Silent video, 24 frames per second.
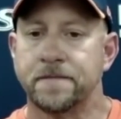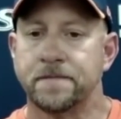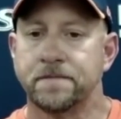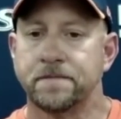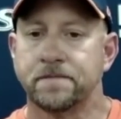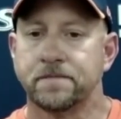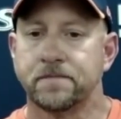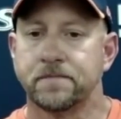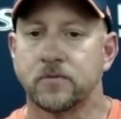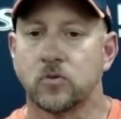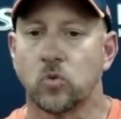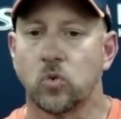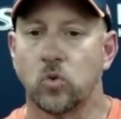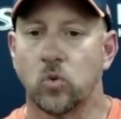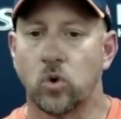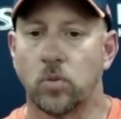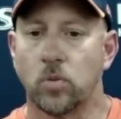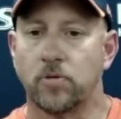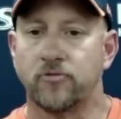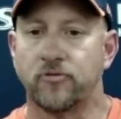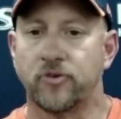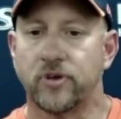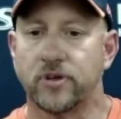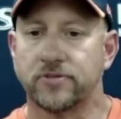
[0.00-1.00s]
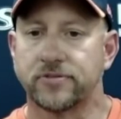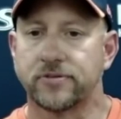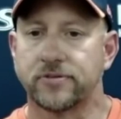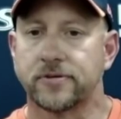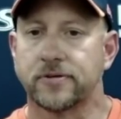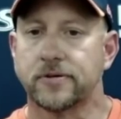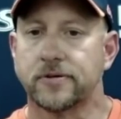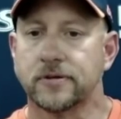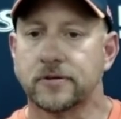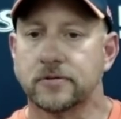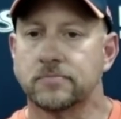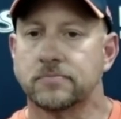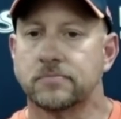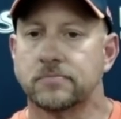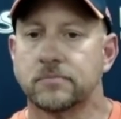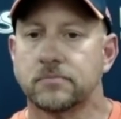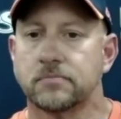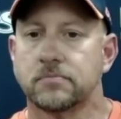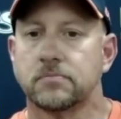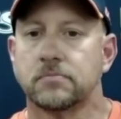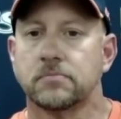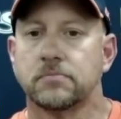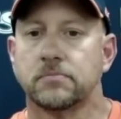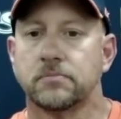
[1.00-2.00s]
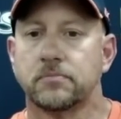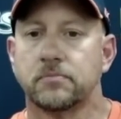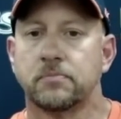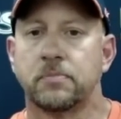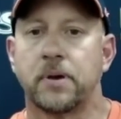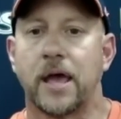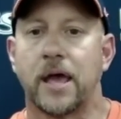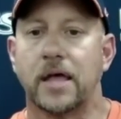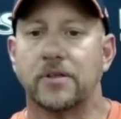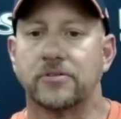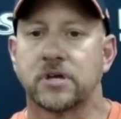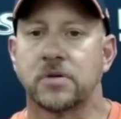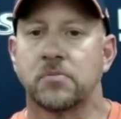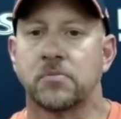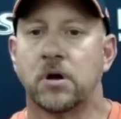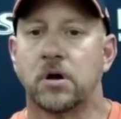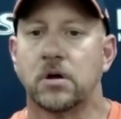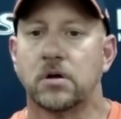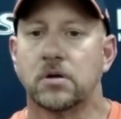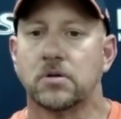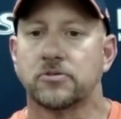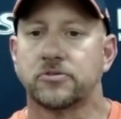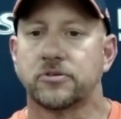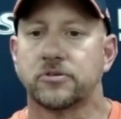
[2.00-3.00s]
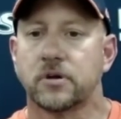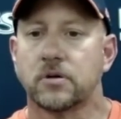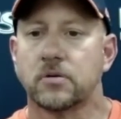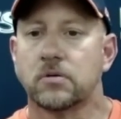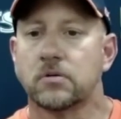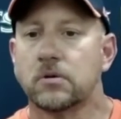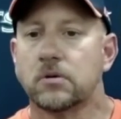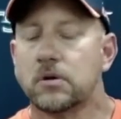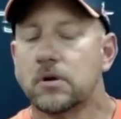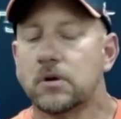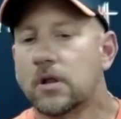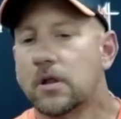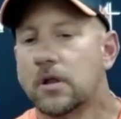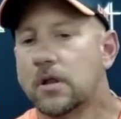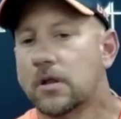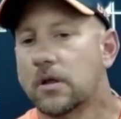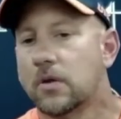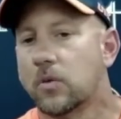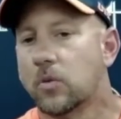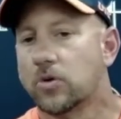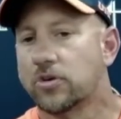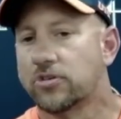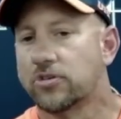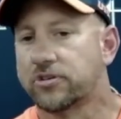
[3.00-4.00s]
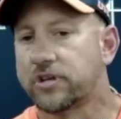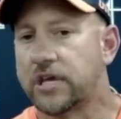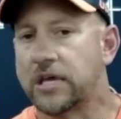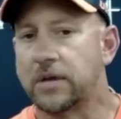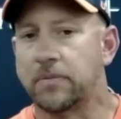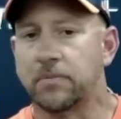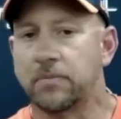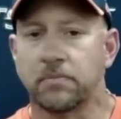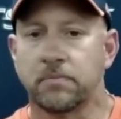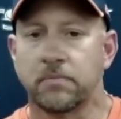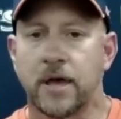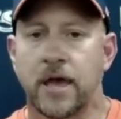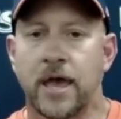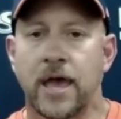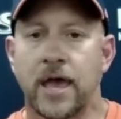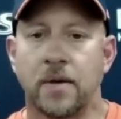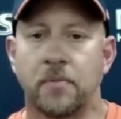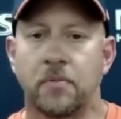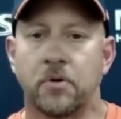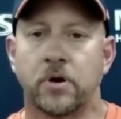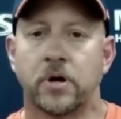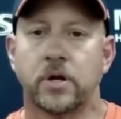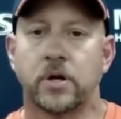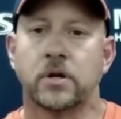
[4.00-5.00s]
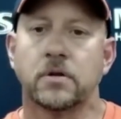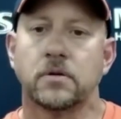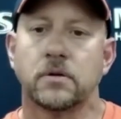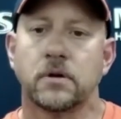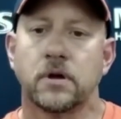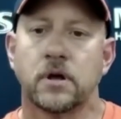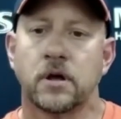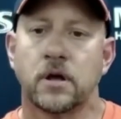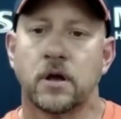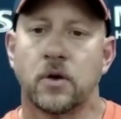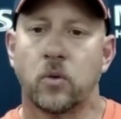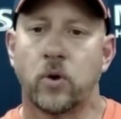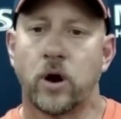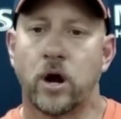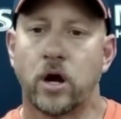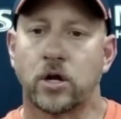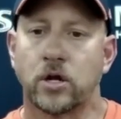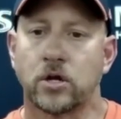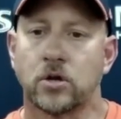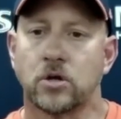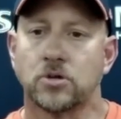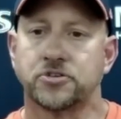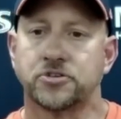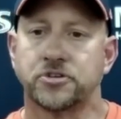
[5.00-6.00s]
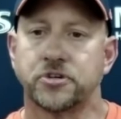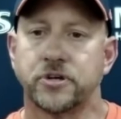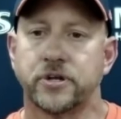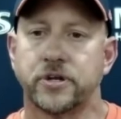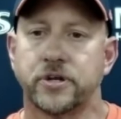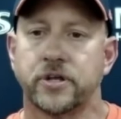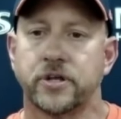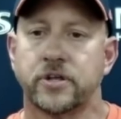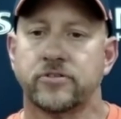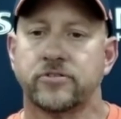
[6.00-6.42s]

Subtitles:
we want to be physical. Pads come on, so we'll just keep hammering where our culture is and